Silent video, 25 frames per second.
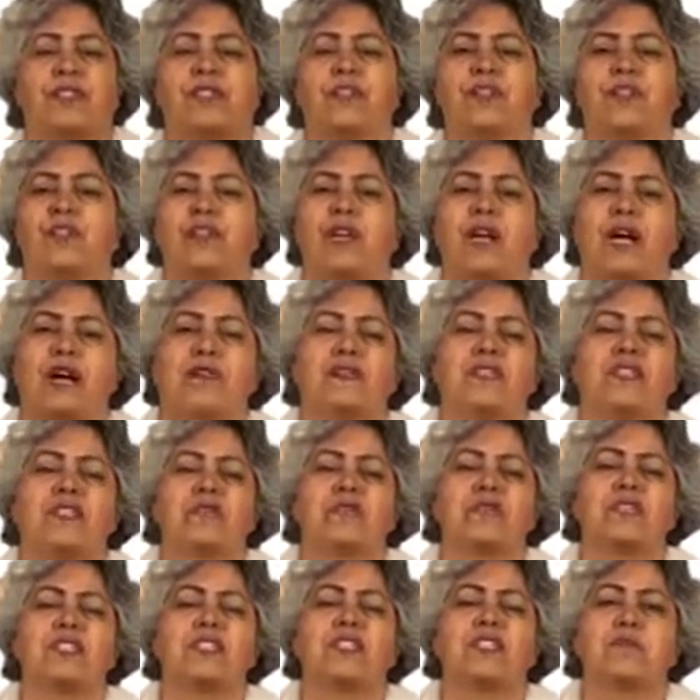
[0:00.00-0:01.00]
they don't have
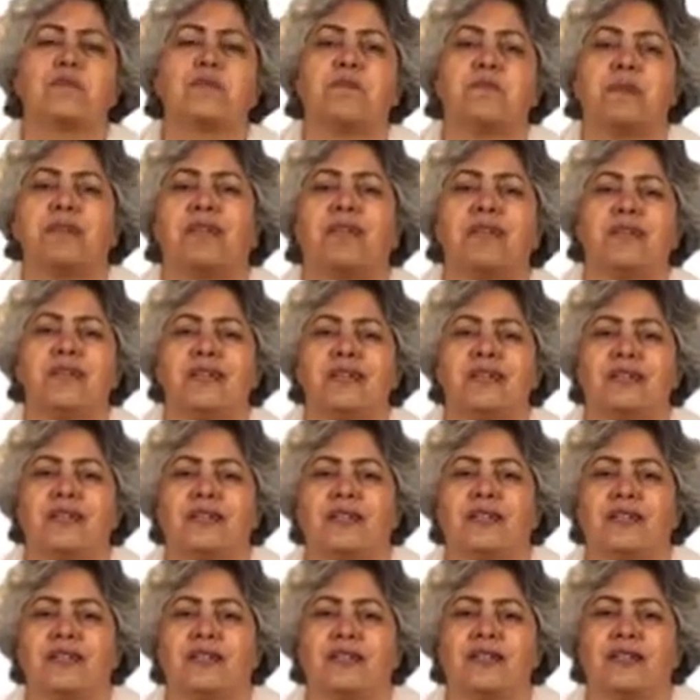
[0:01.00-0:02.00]
to be
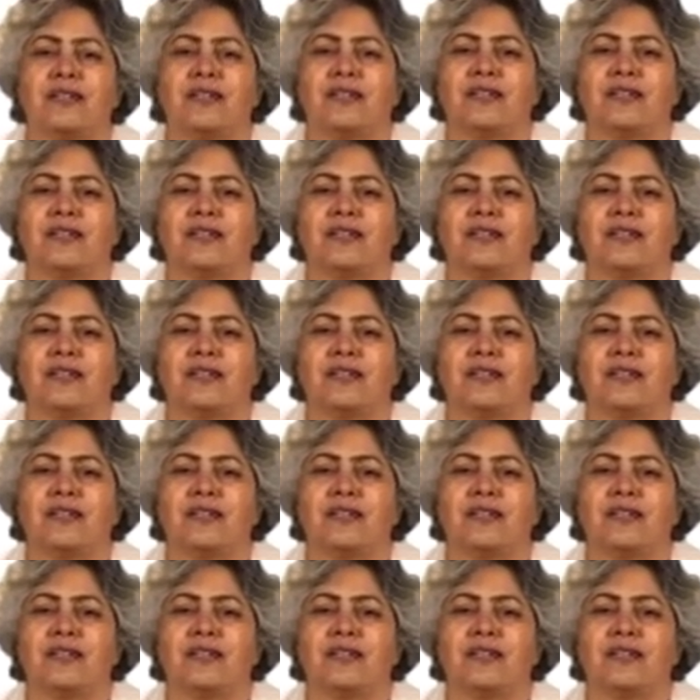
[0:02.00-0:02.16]
spurred.